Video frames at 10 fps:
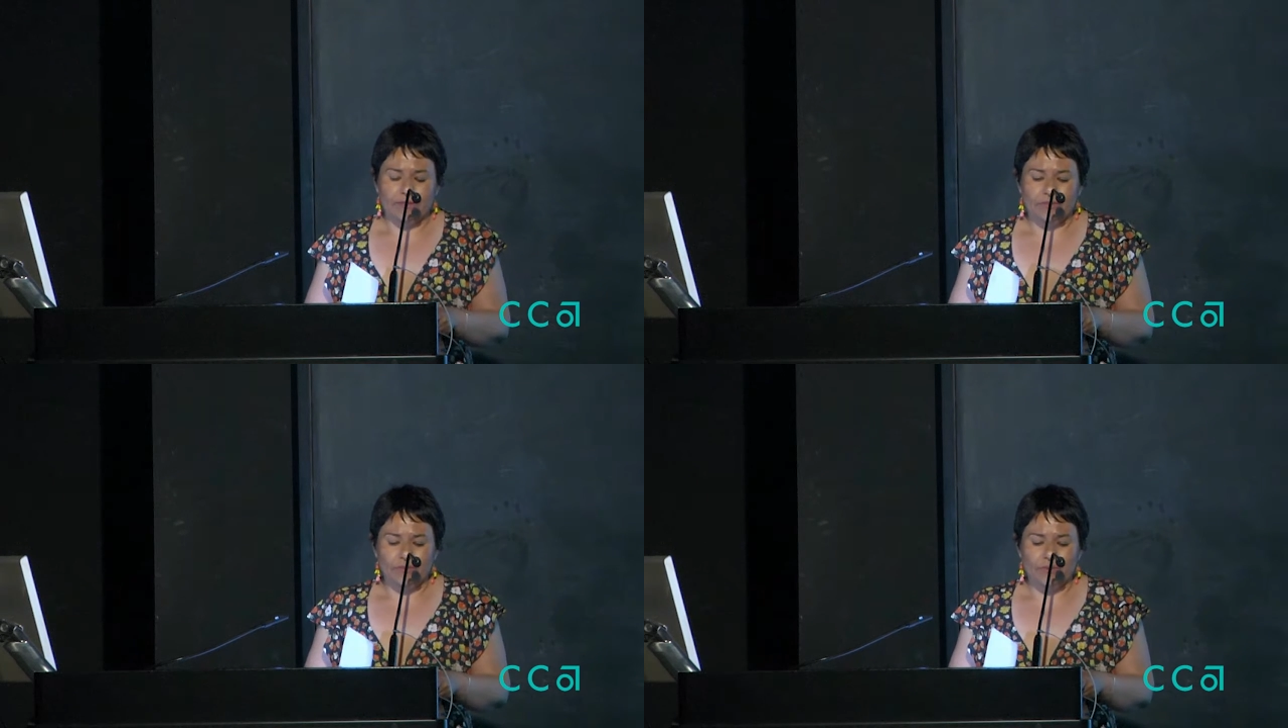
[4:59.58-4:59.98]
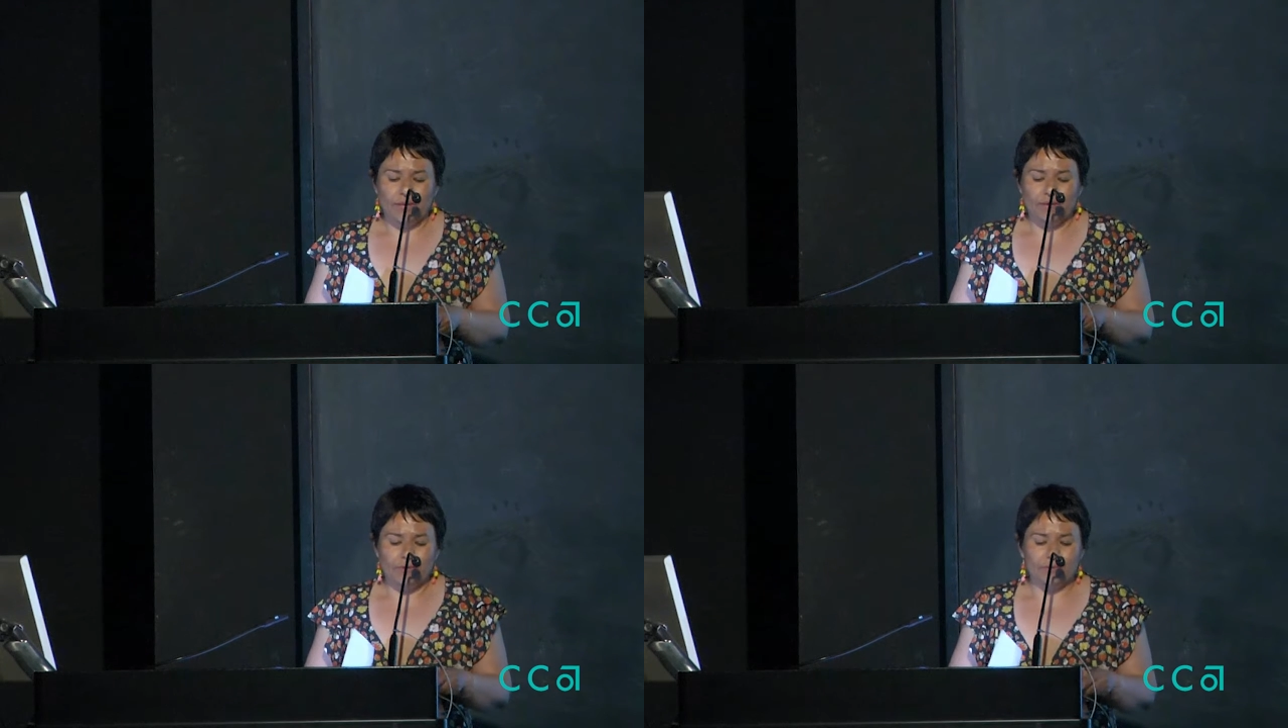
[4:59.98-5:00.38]
the
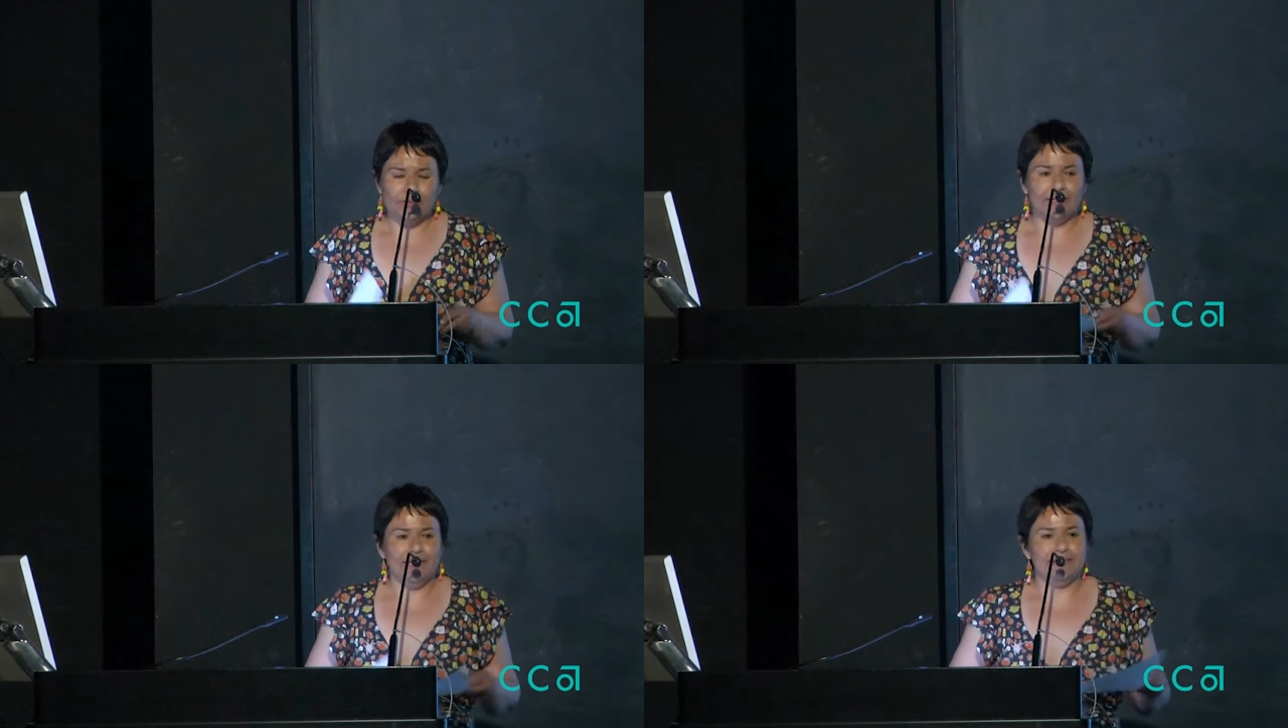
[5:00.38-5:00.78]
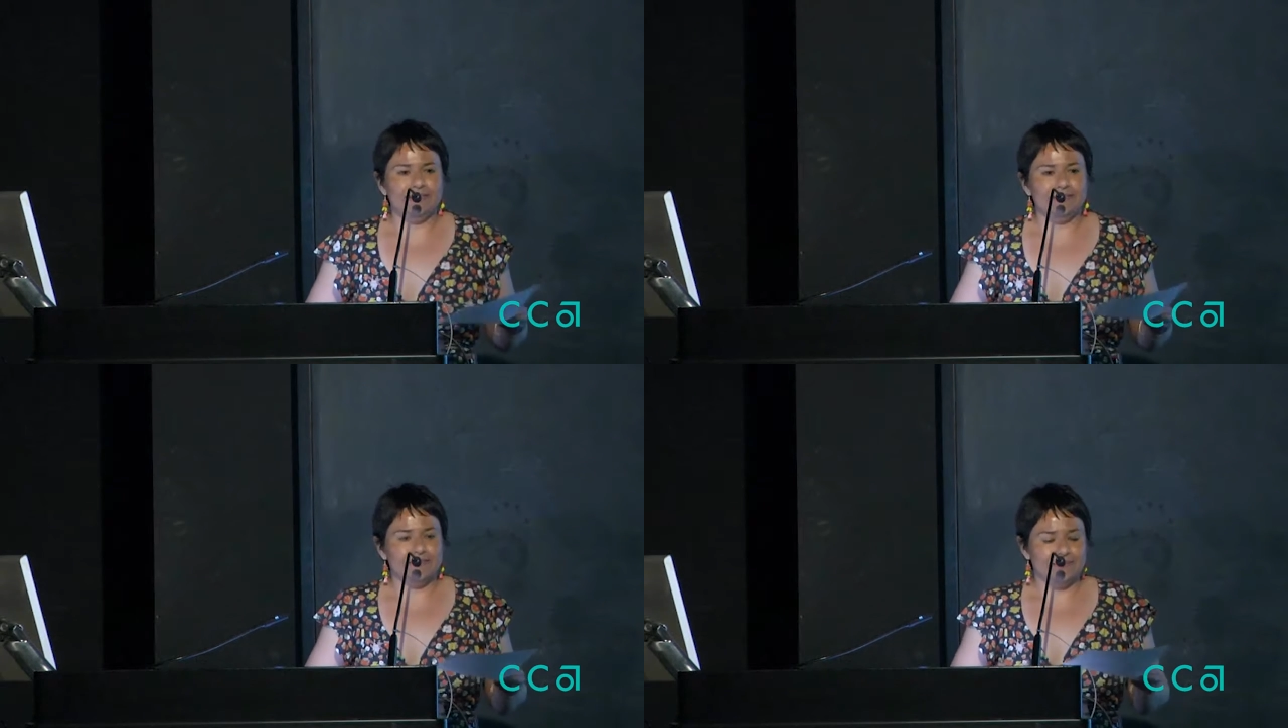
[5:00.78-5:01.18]
way we were
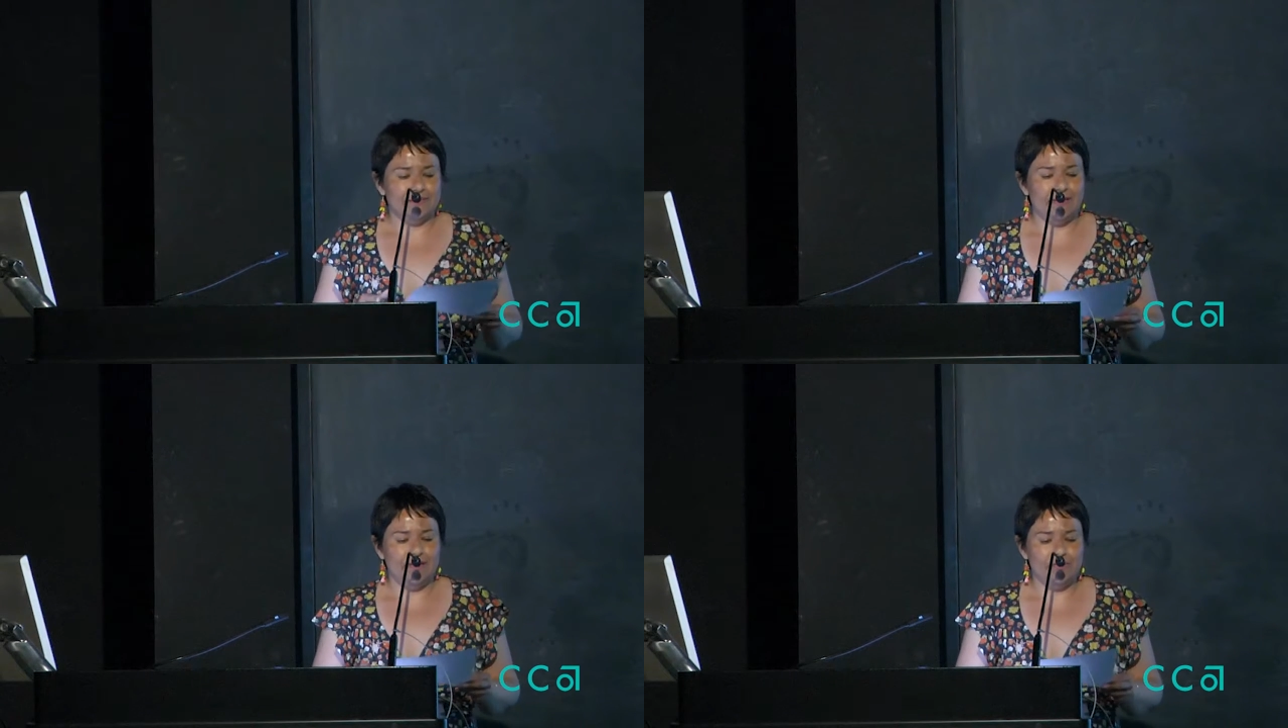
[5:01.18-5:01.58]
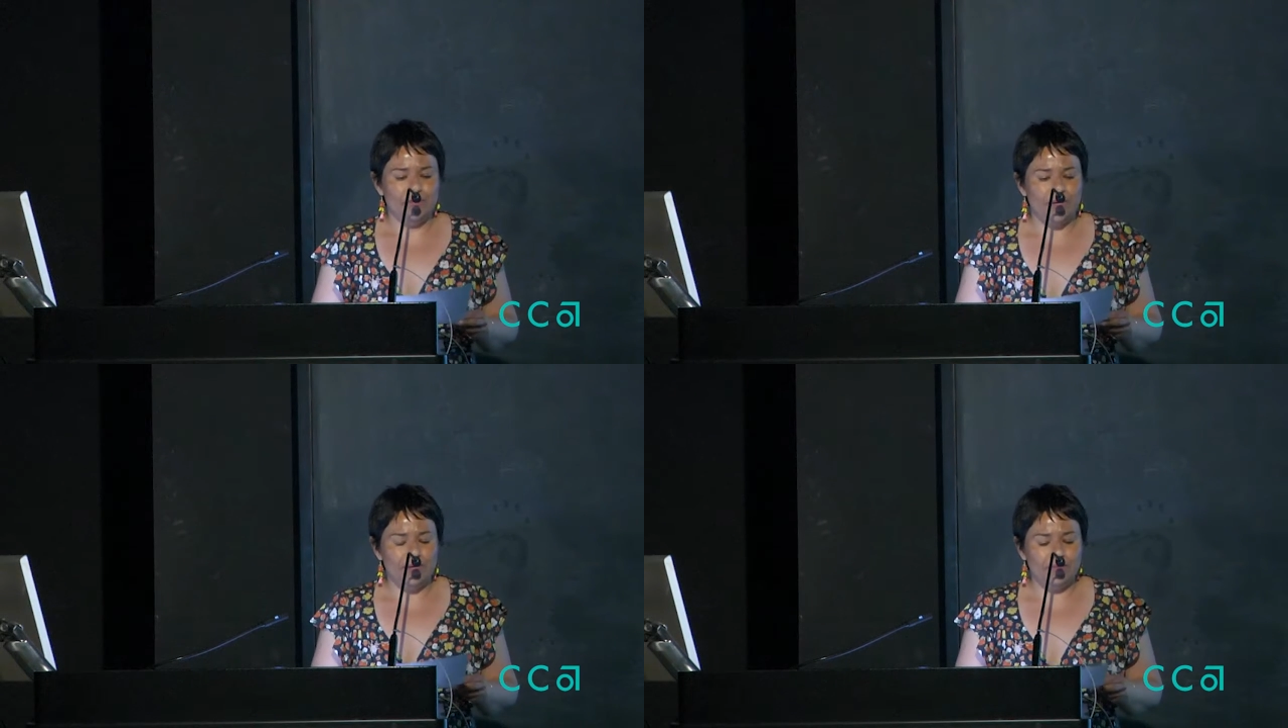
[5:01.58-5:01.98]
light and the
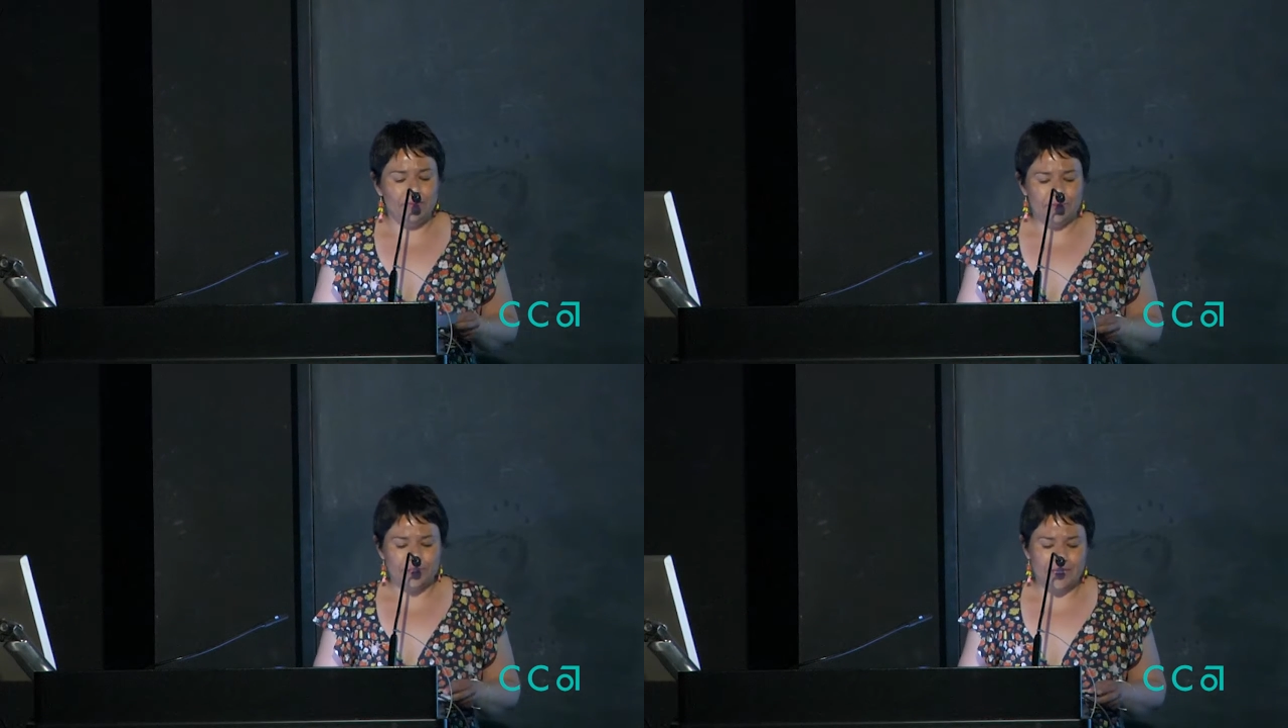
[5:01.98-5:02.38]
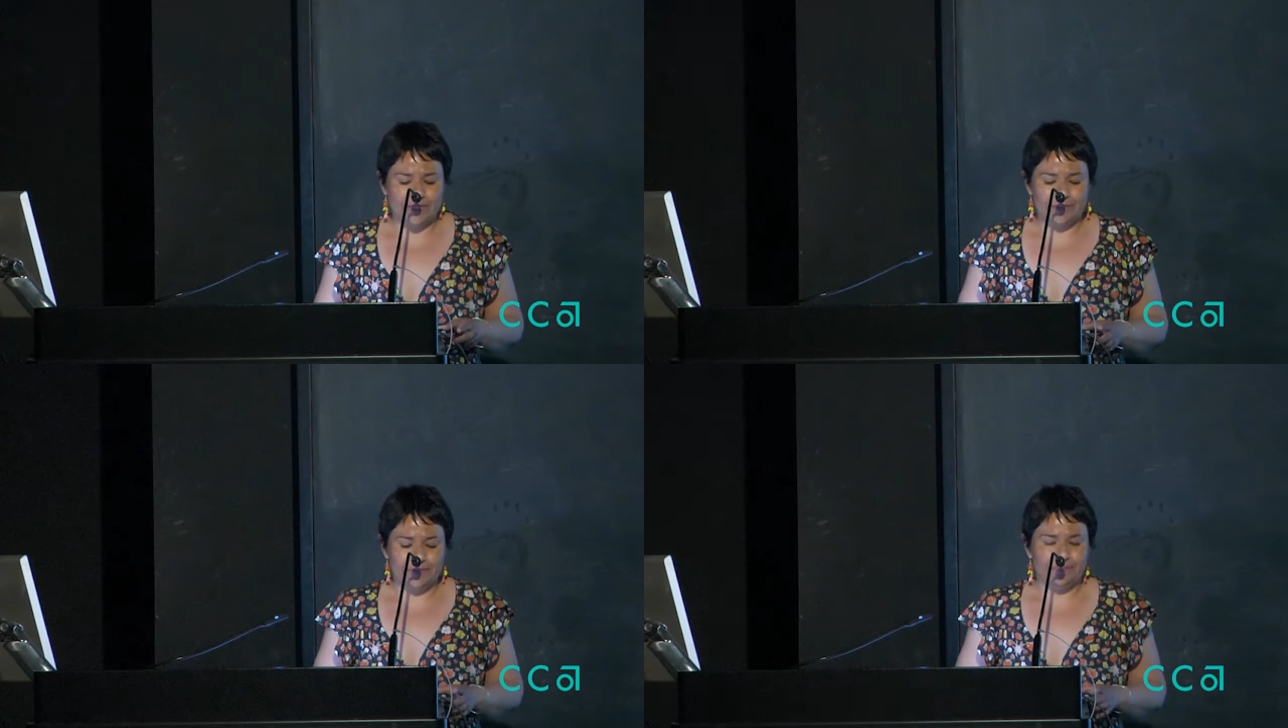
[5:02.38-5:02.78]
way we were
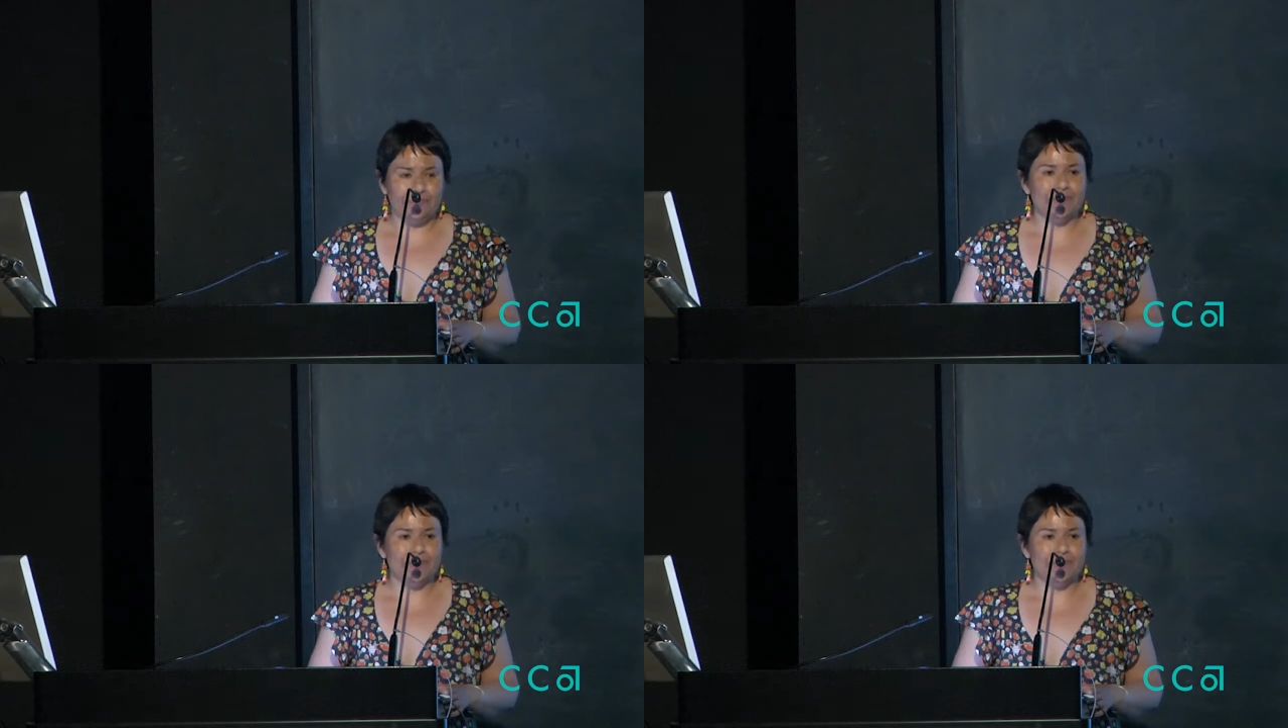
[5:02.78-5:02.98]
shadow,